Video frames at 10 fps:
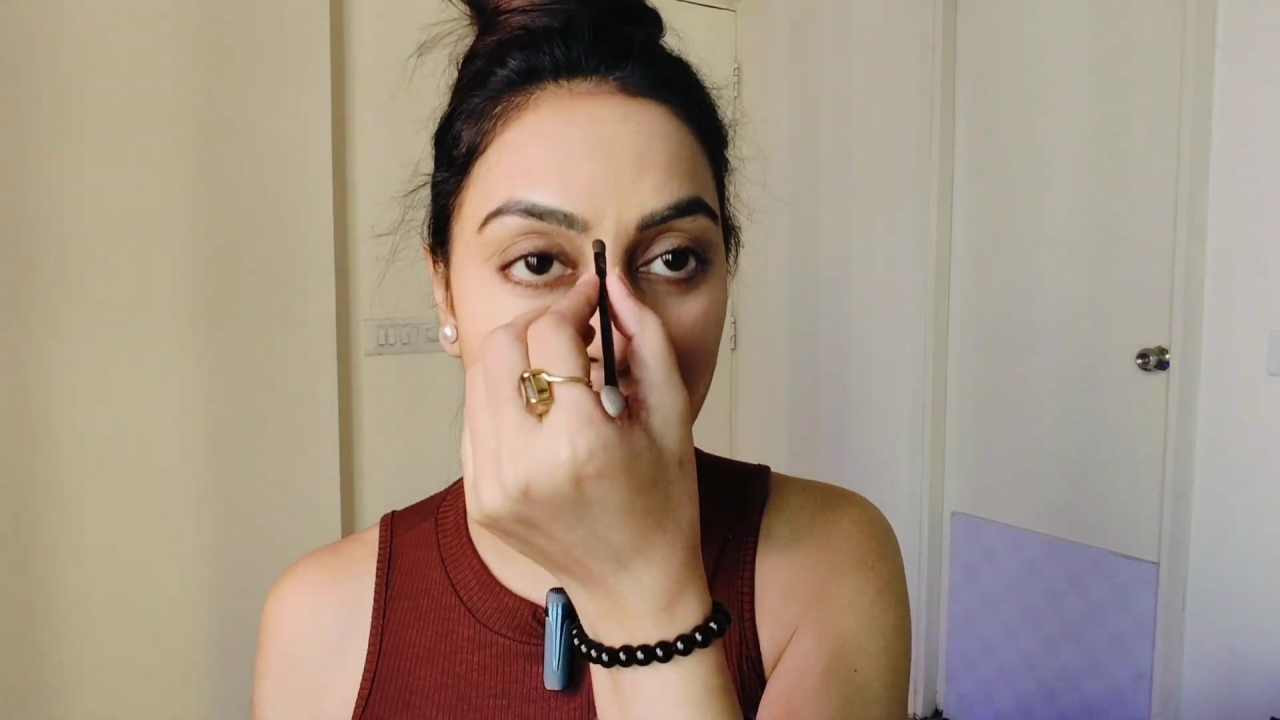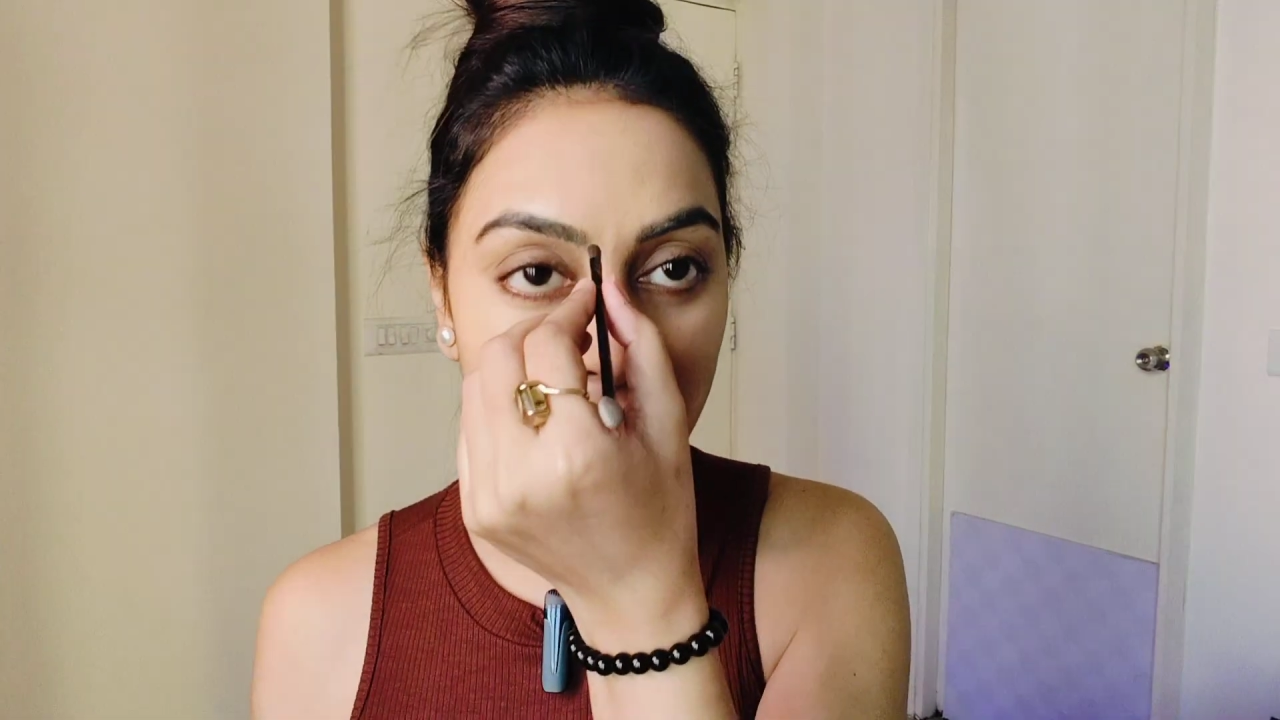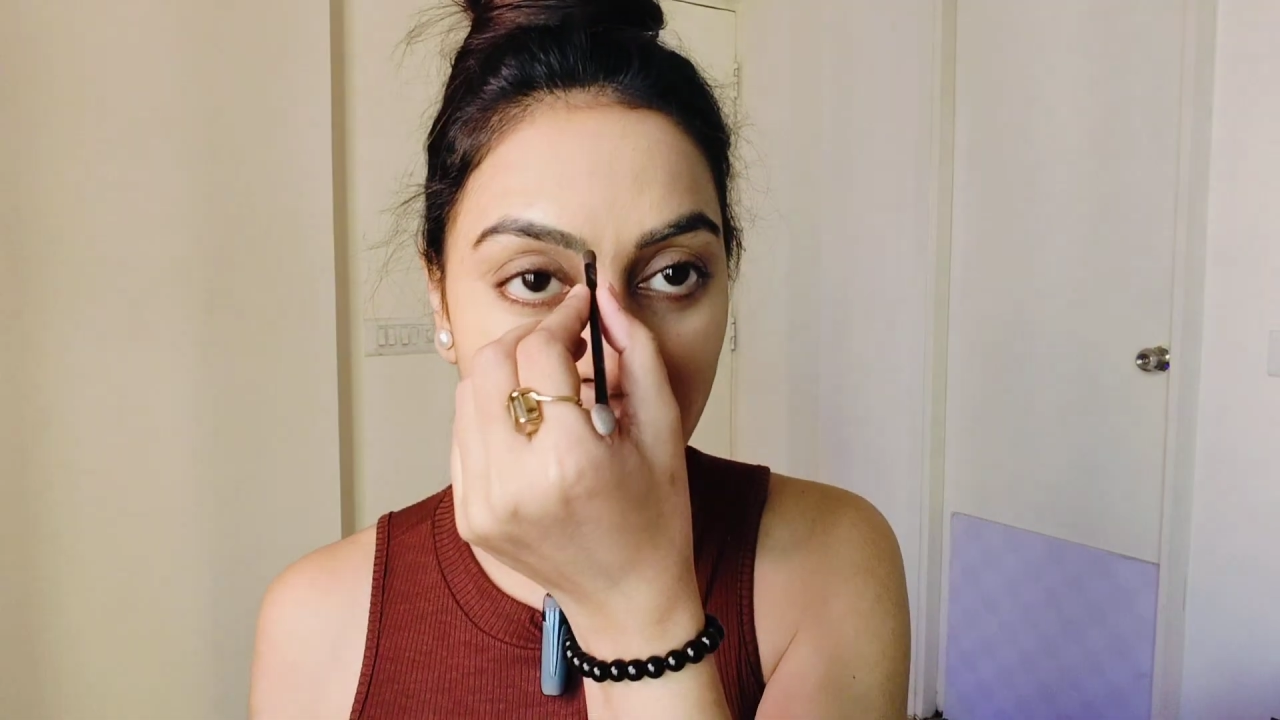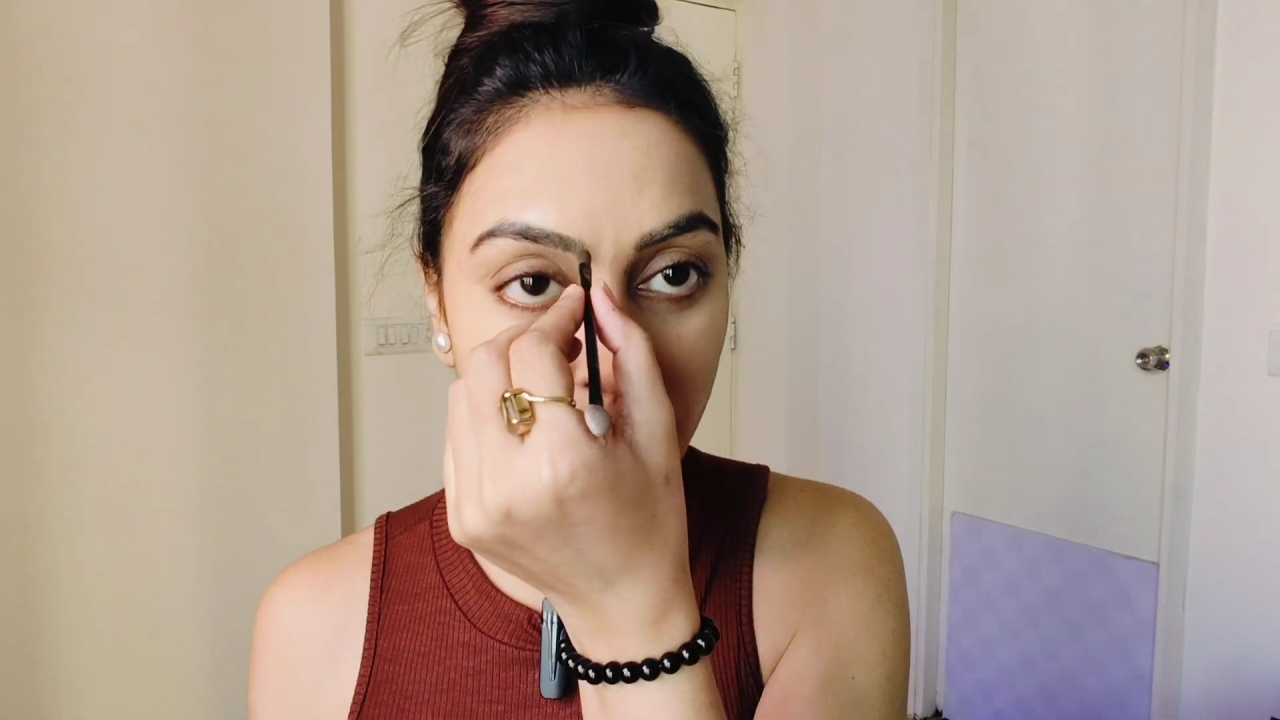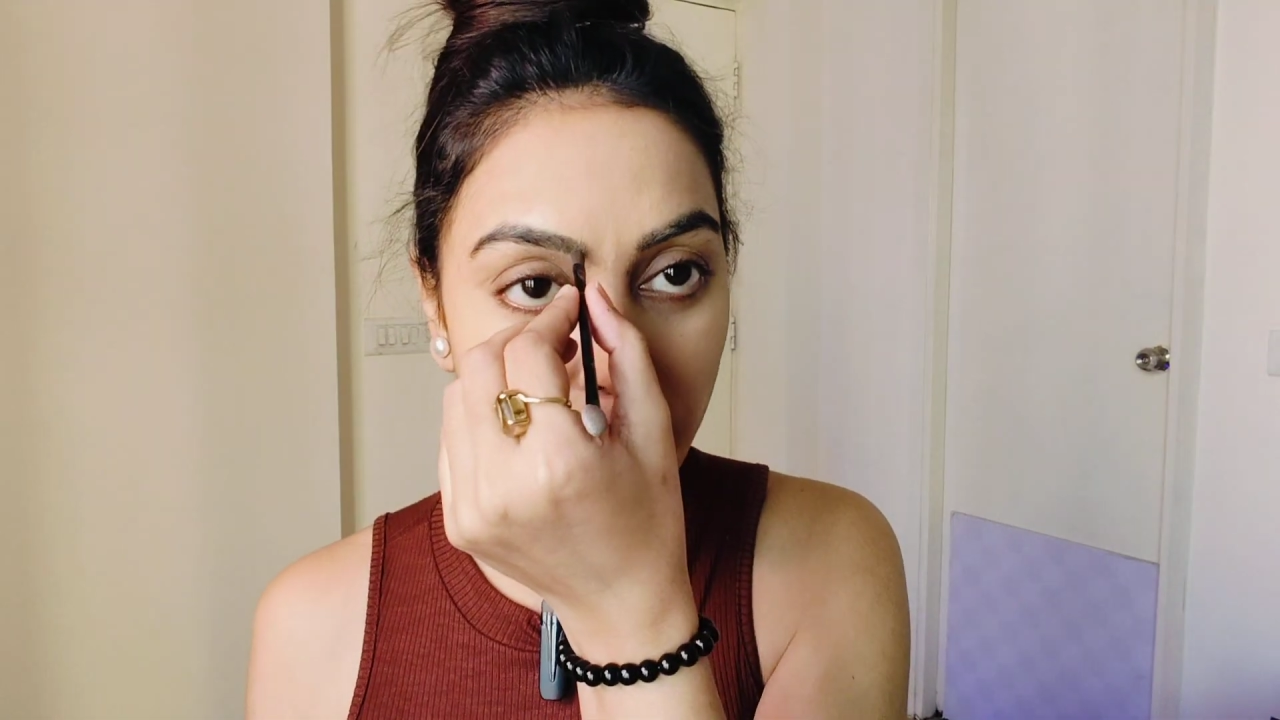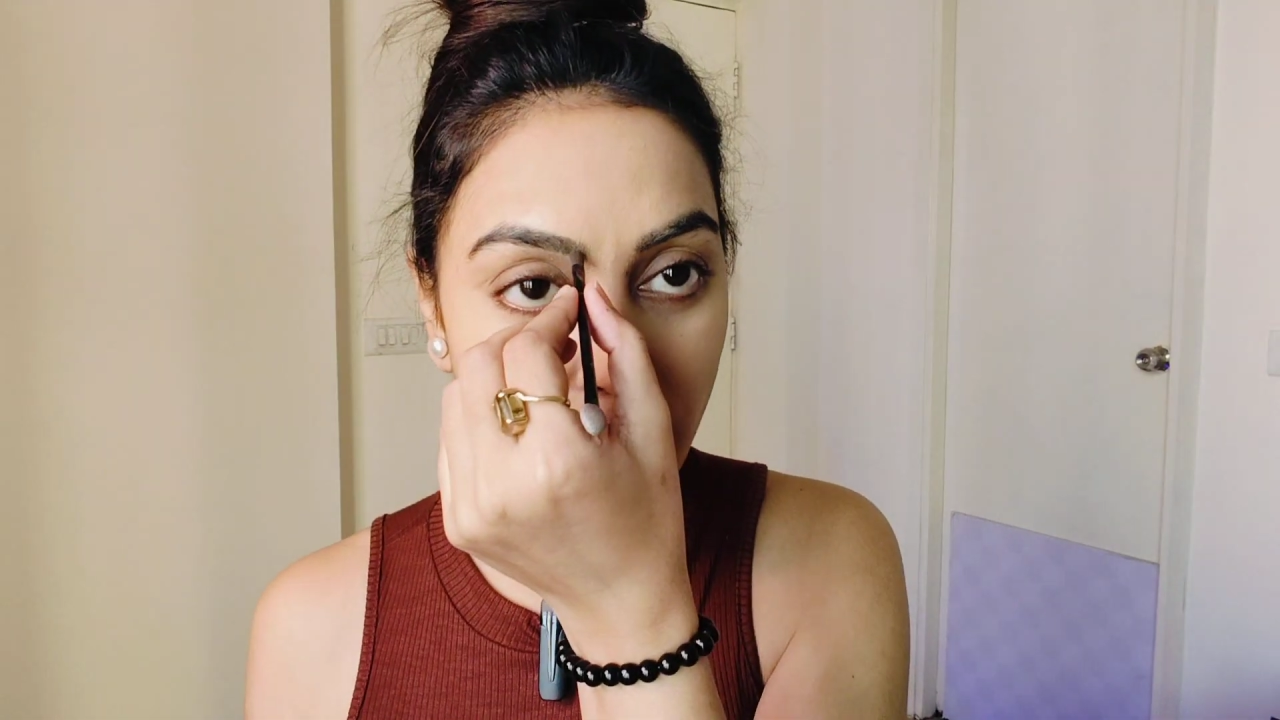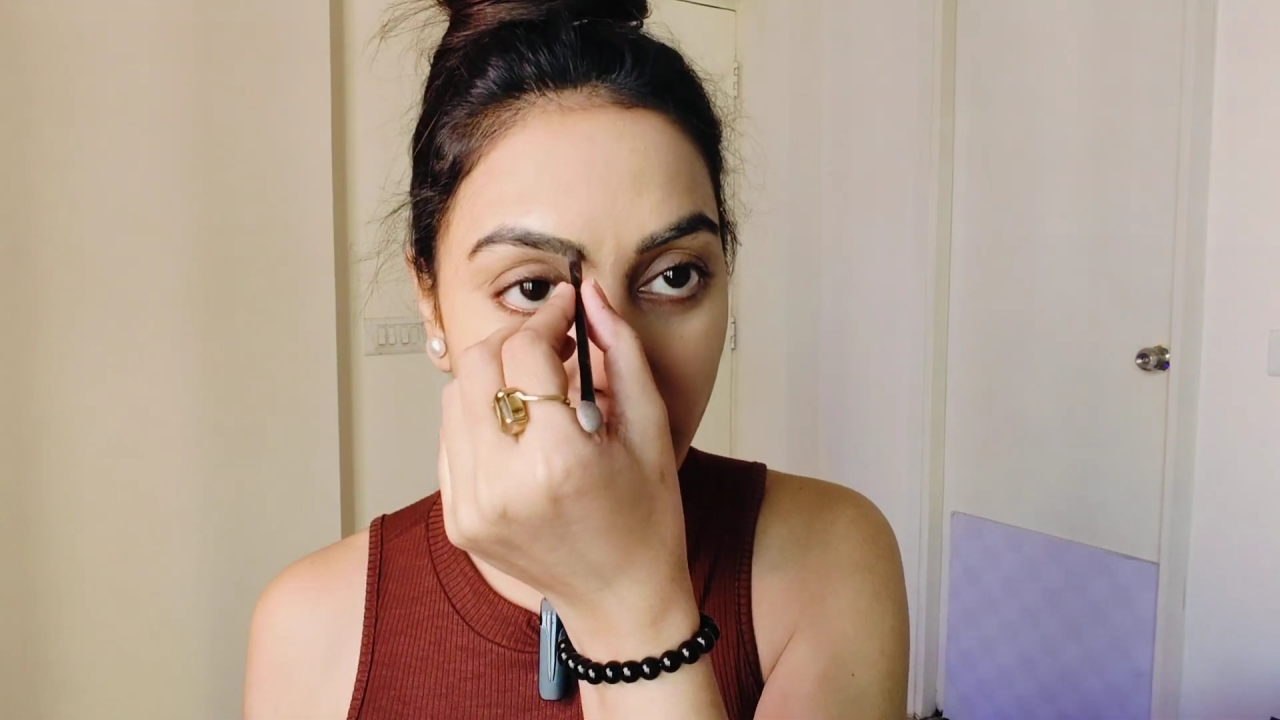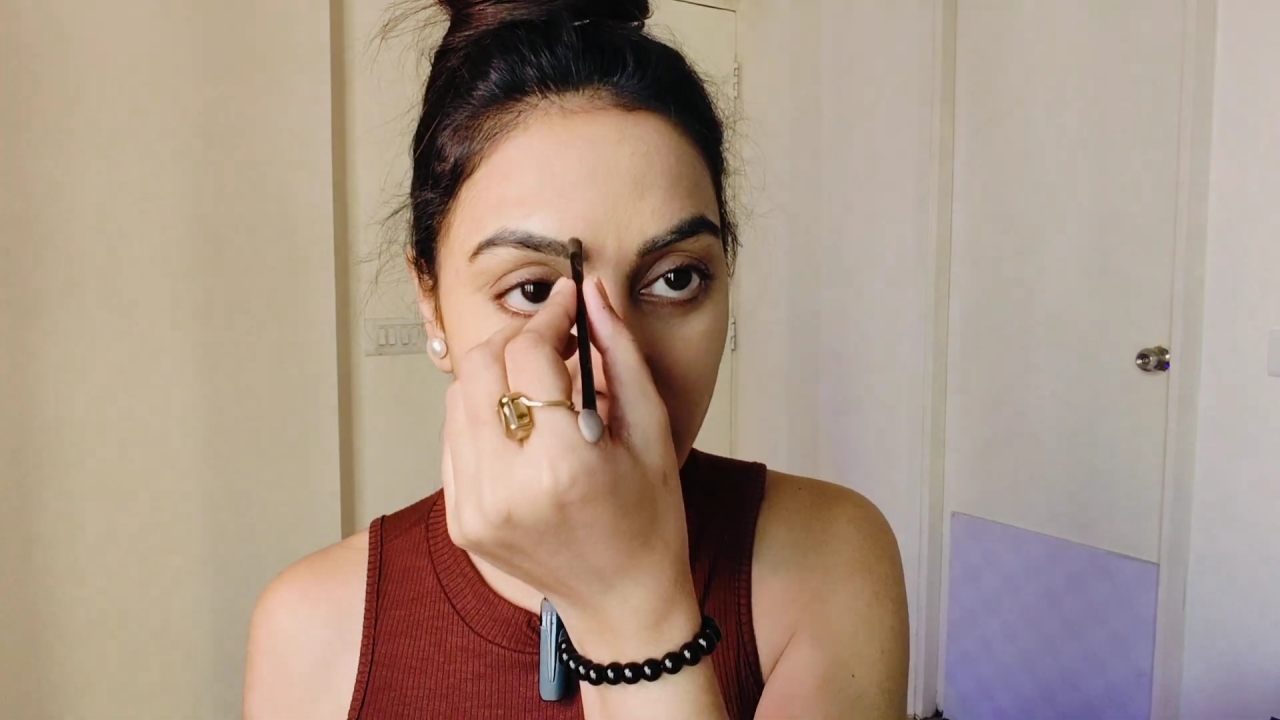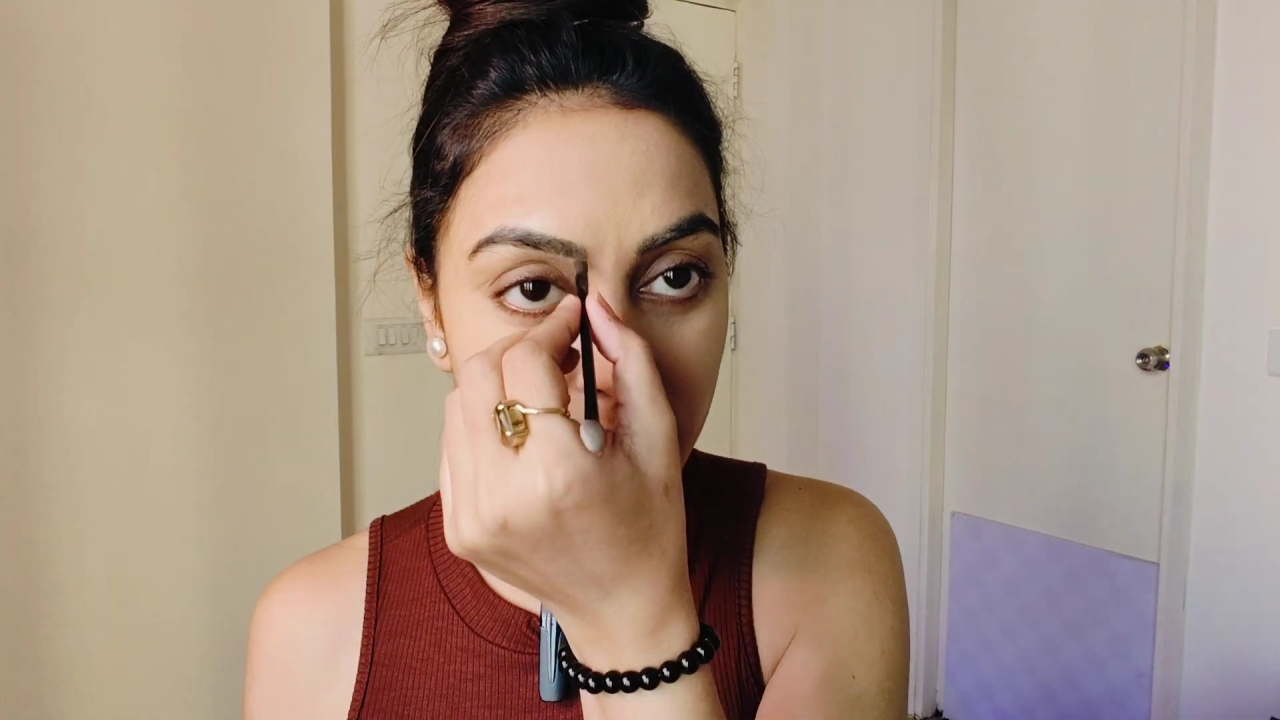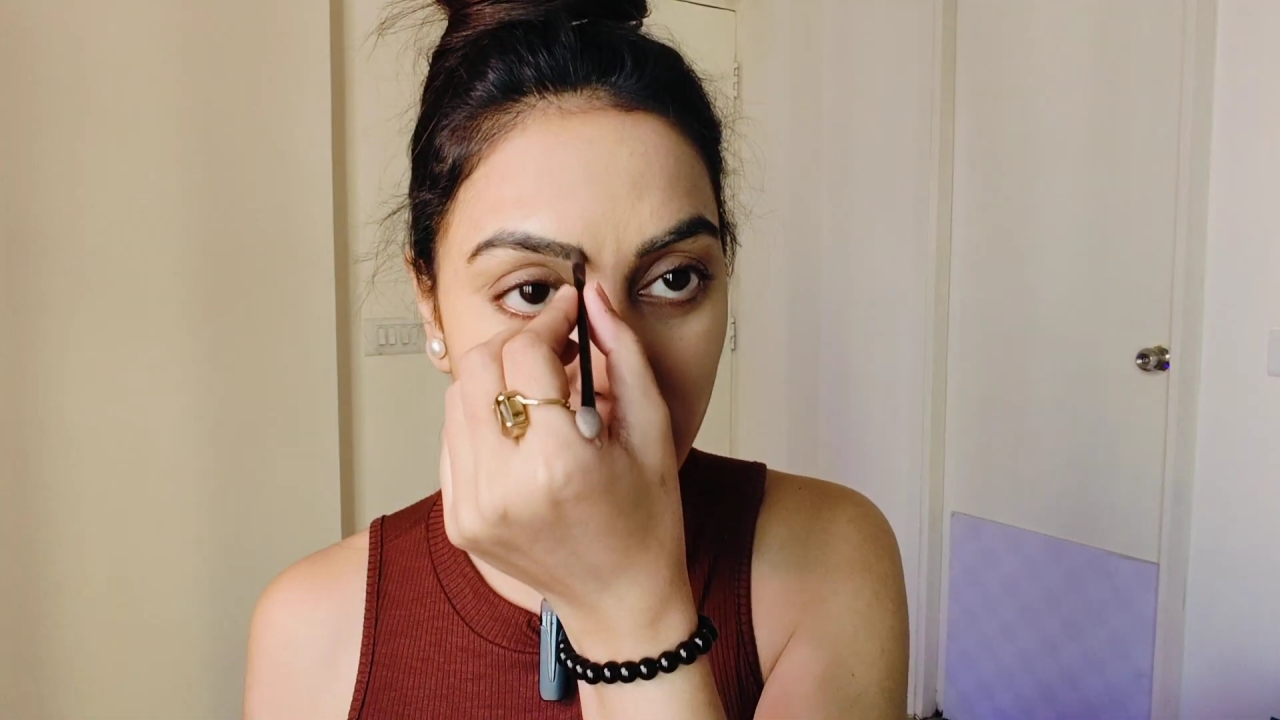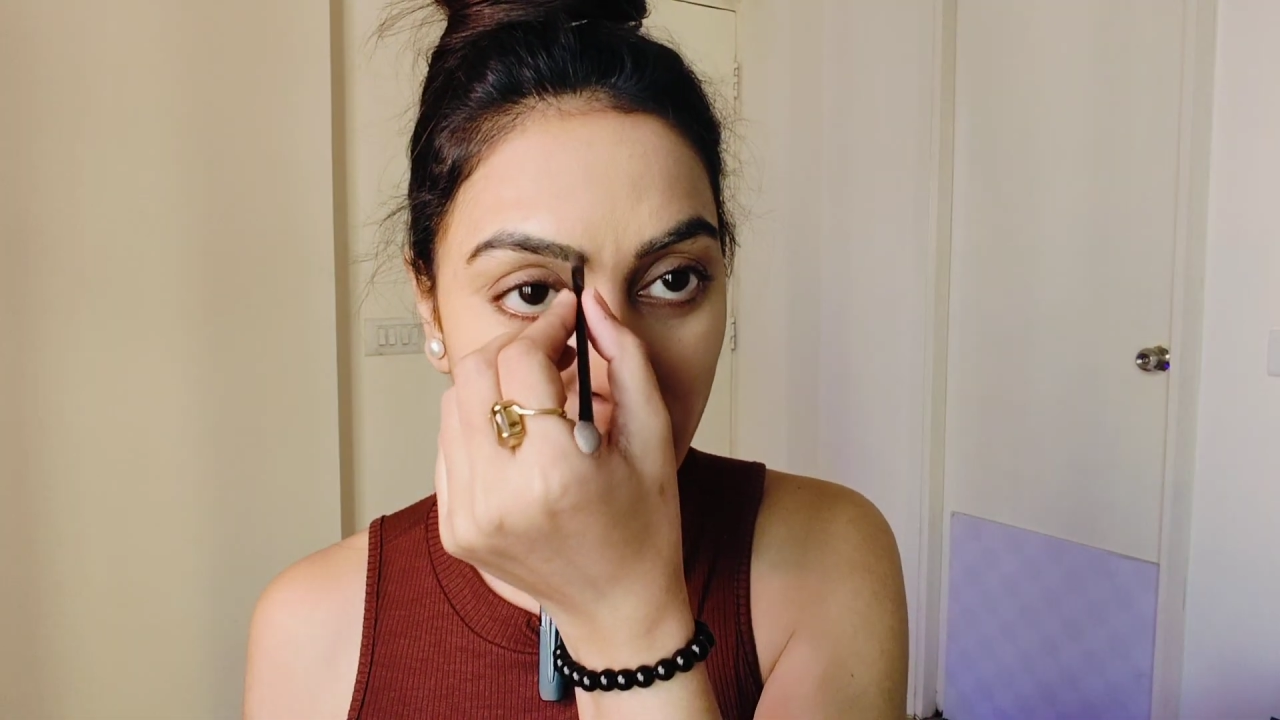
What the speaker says: and then apply it in